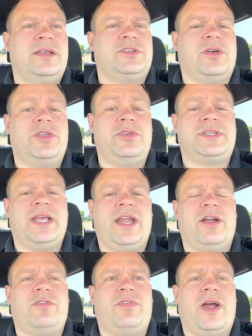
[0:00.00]
So I use that
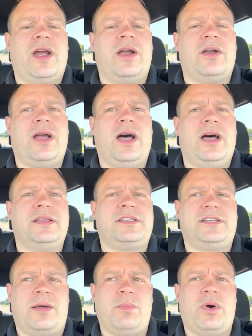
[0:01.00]
air fryer
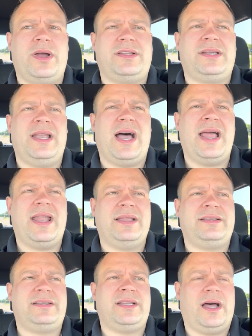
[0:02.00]
somewhat, not
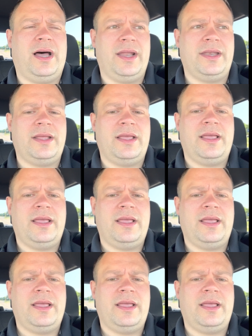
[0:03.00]
a ton.